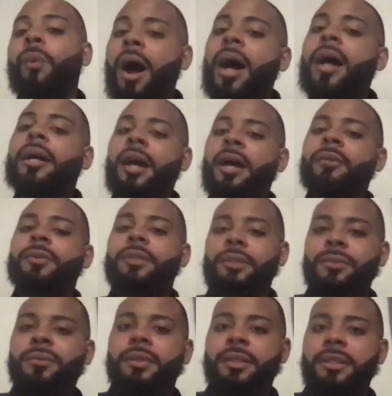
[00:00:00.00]
I was
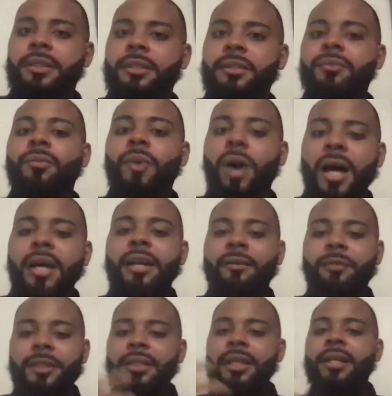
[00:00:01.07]
doing this, why
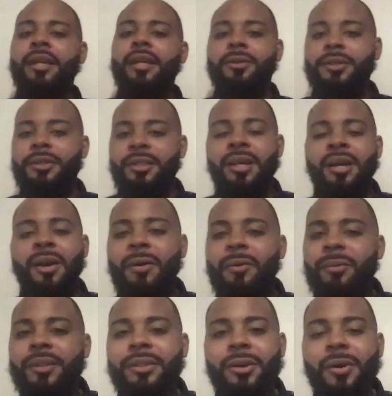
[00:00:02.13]
everything else
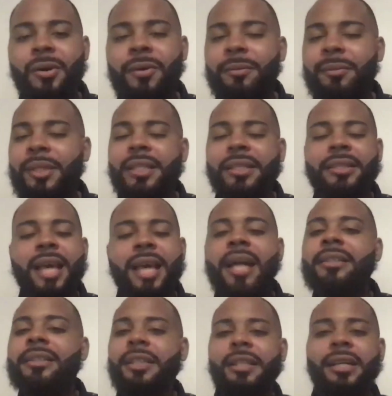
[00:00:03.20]
was going, because that
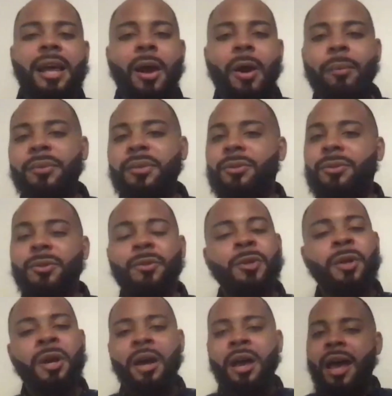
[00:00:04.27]
is going to help you
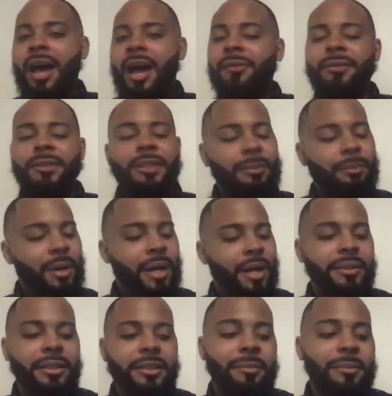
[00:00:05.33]
throughout this
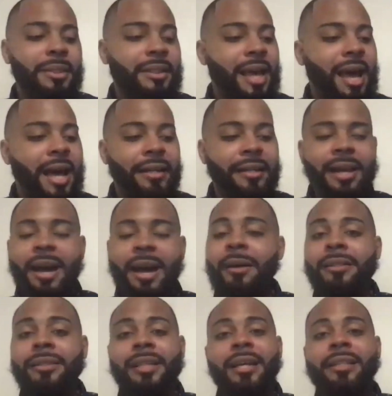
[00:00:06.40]
process. Because I
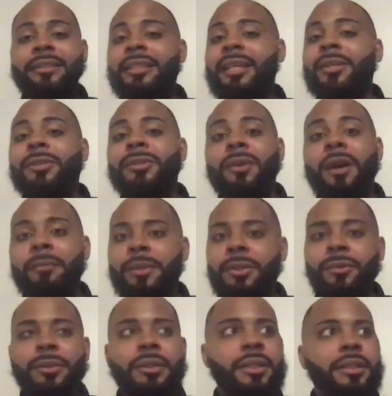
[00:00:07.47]
got to tell you, I've been
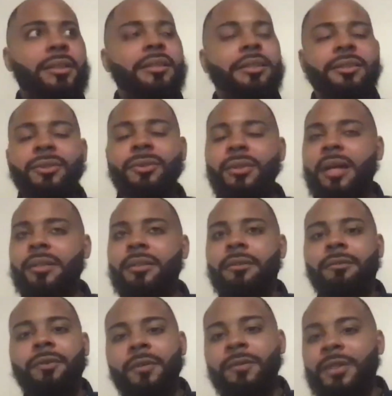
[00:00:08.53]
doing this since
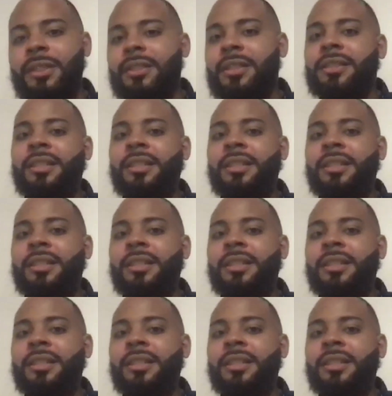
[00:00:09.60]
2015.